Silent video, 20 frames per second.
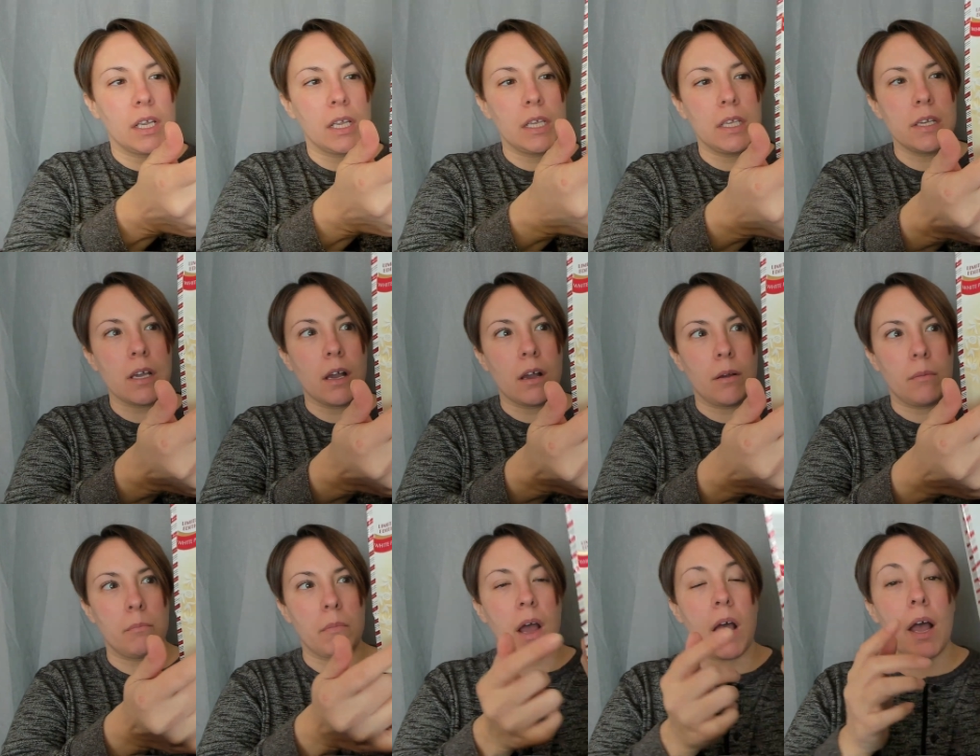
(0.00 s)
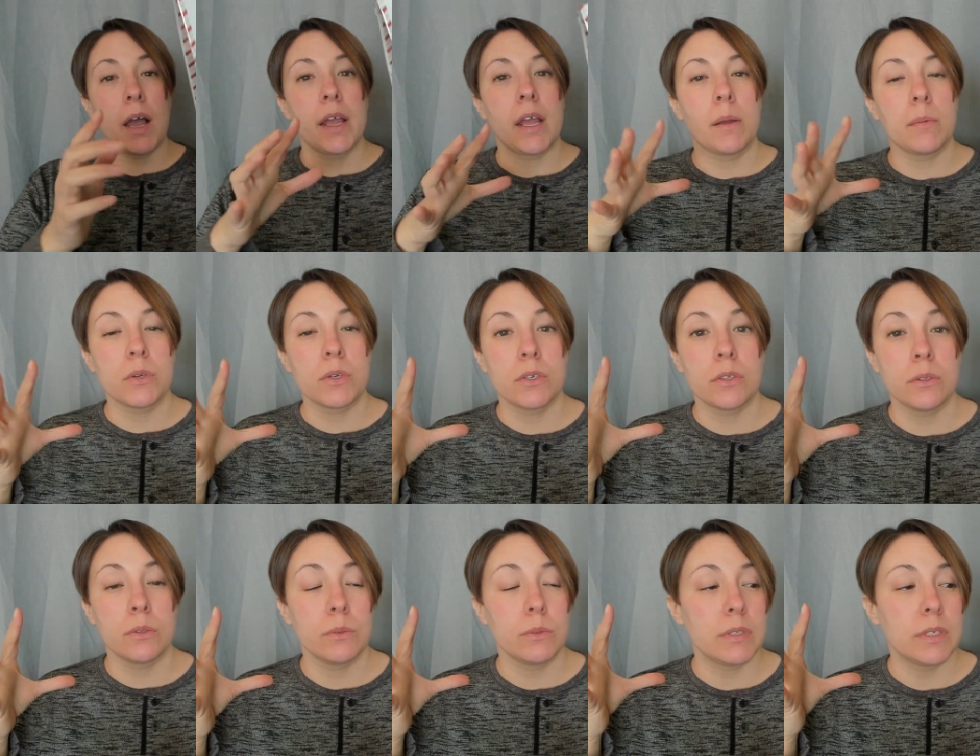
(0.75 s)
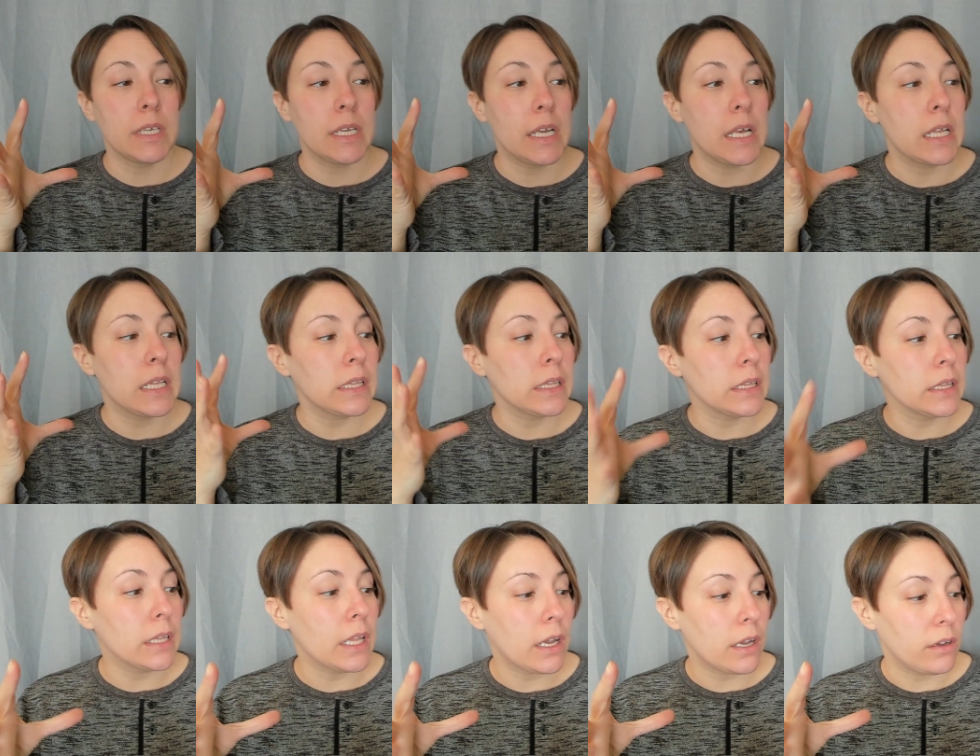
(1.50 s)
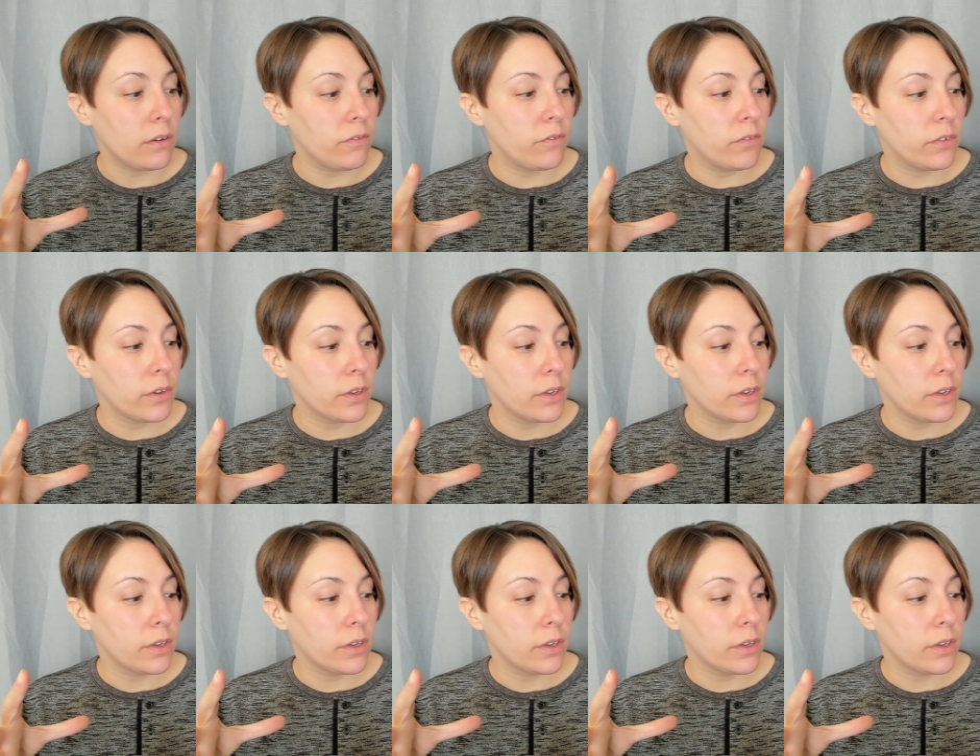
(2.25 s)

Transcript: Yum. I absolutely love,